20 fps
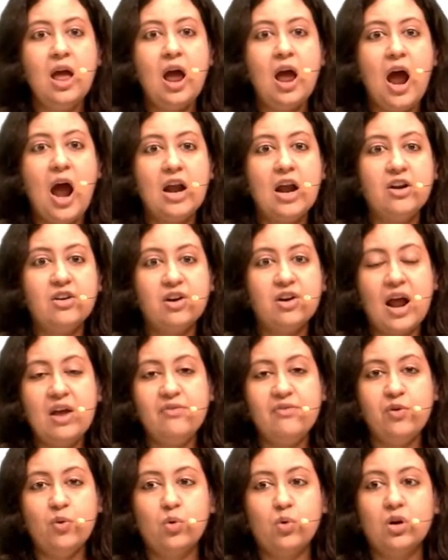and
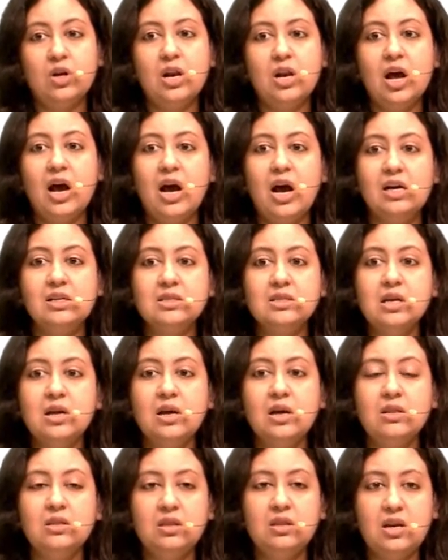trifocal has
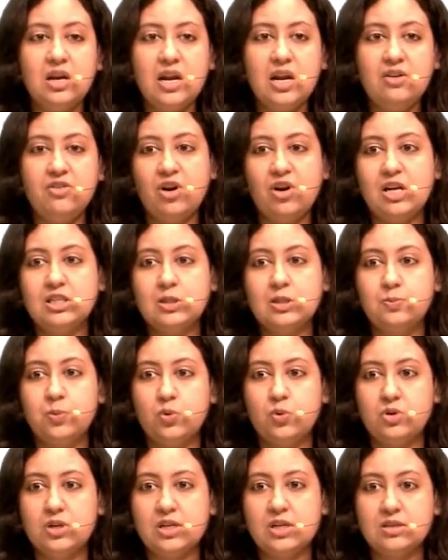three
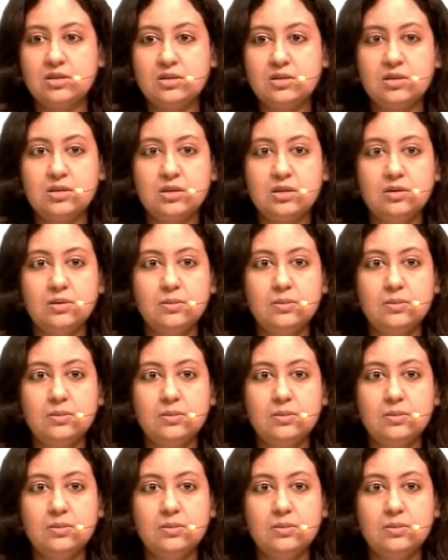transport discs.